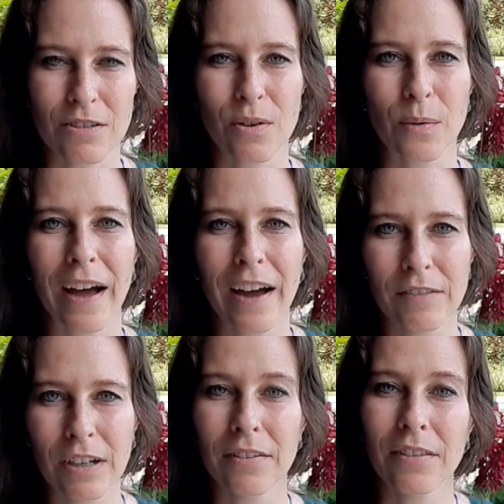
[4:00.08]
So
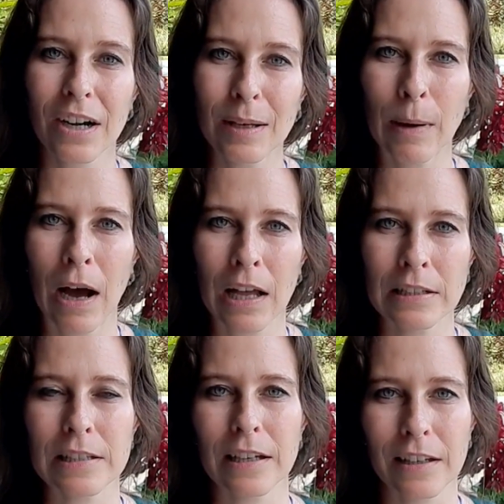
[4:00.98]
every 3
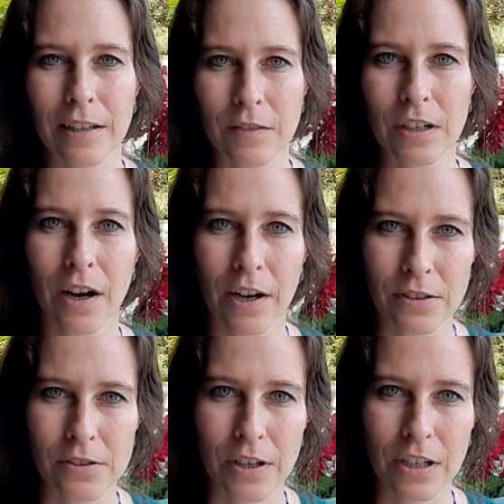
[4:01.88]
months, they leave the
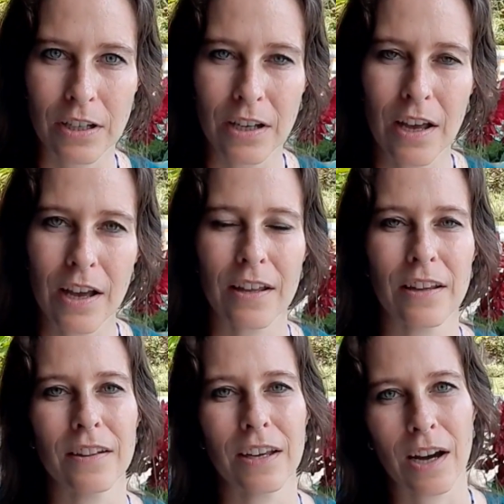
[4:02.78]
country and
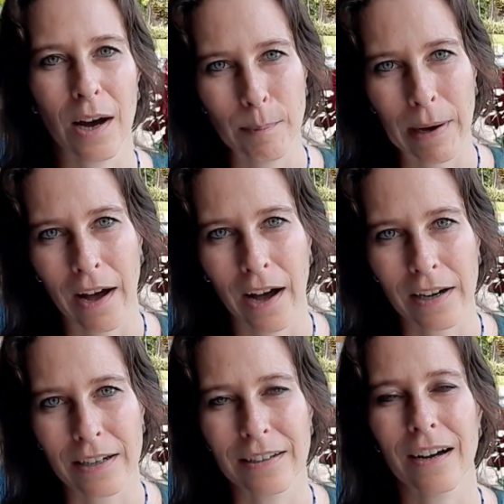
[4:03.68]
then they come
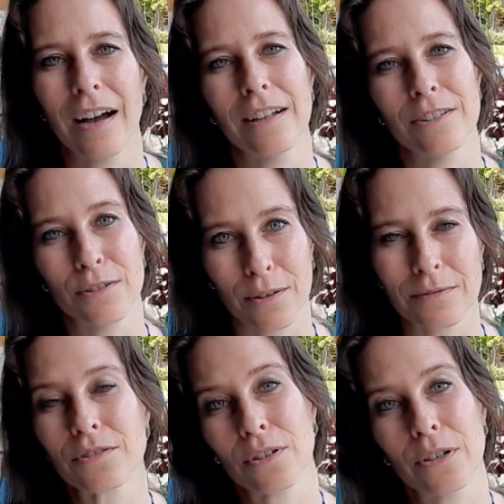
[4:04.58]
back. And
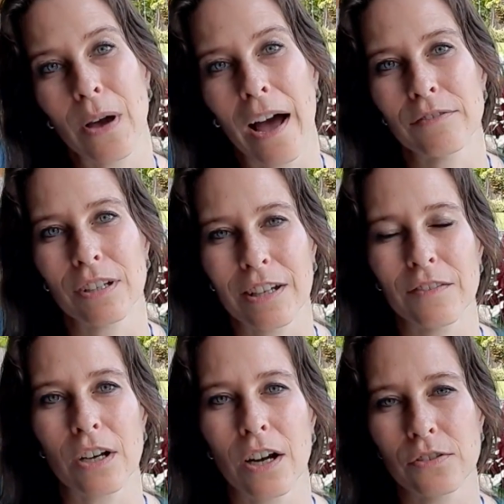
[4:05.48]
so you have to leave
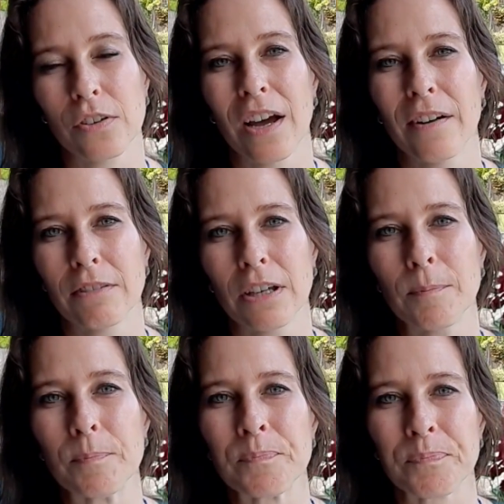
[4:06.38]
the country
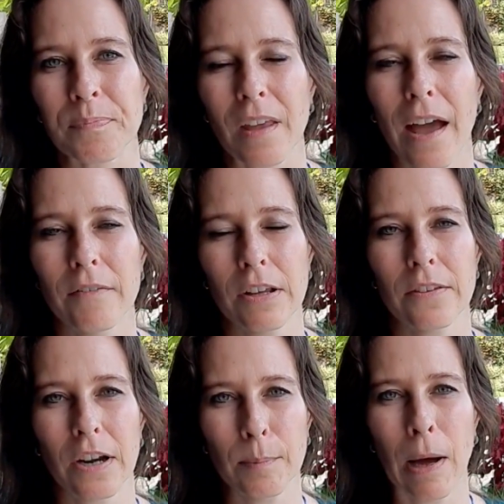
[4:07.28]
every
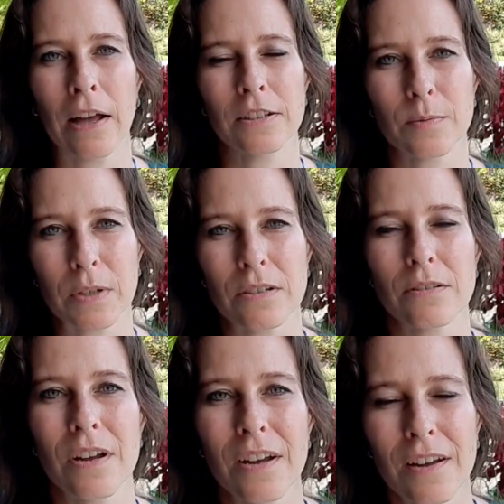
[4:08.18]
3 months,
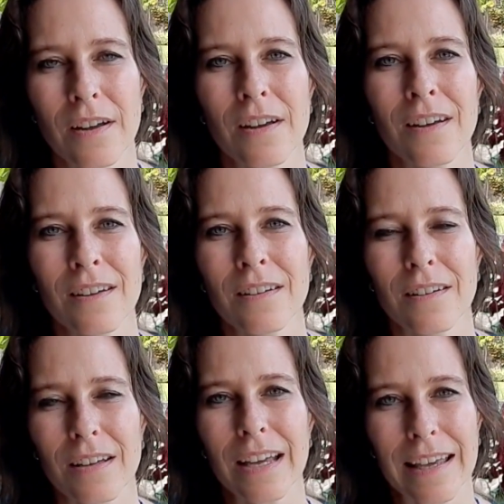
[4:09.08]
which
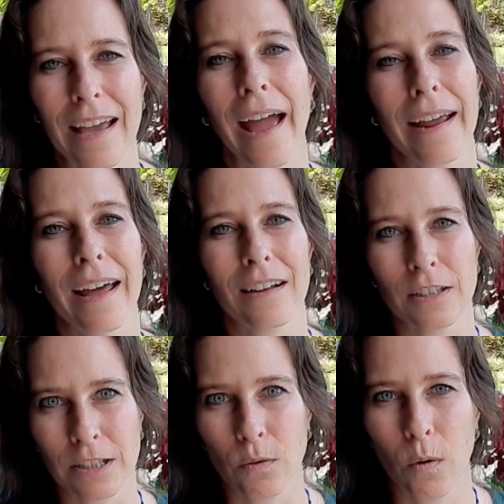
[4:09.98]
it can get a
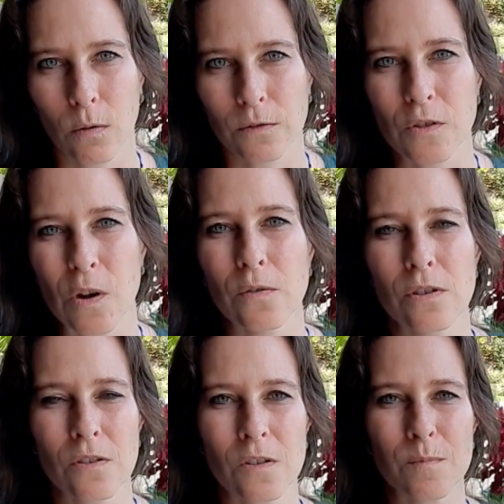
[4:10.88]
little old. So
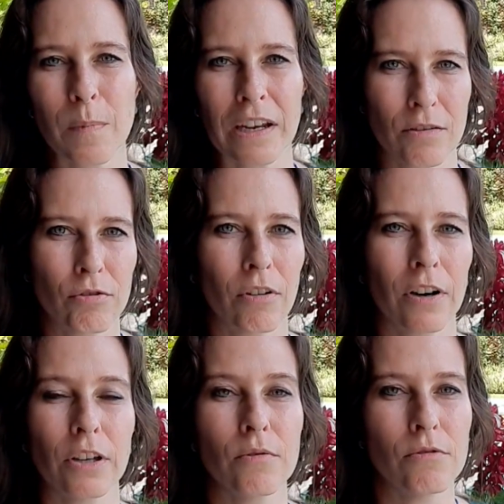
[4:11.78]
just make sure
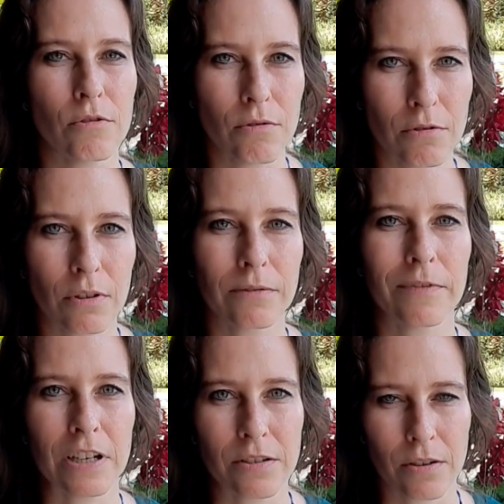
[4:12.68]
you do your
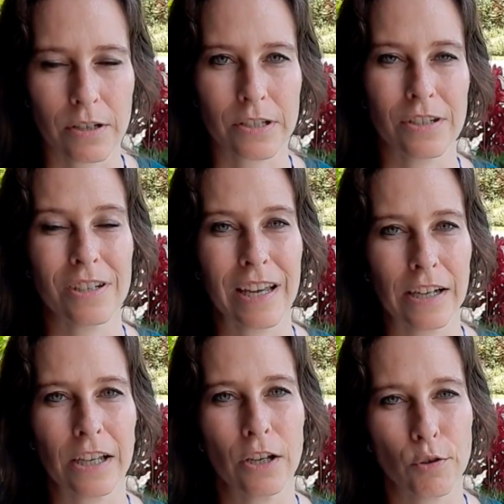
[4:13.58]
research. And
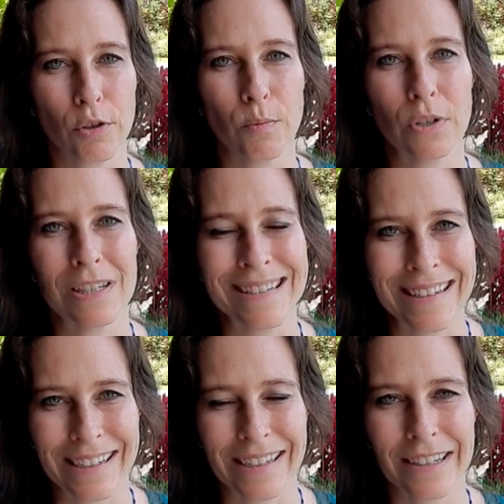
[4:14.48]
again, here you would
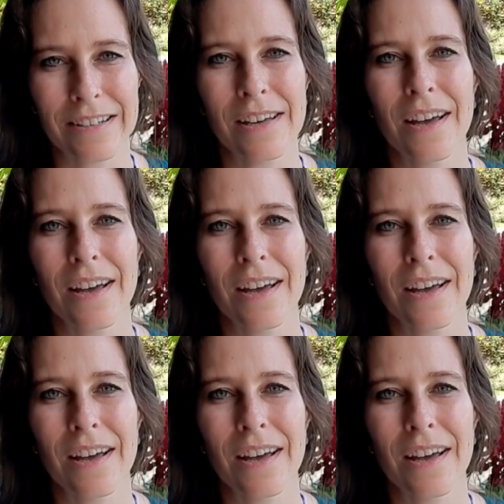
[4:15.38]
need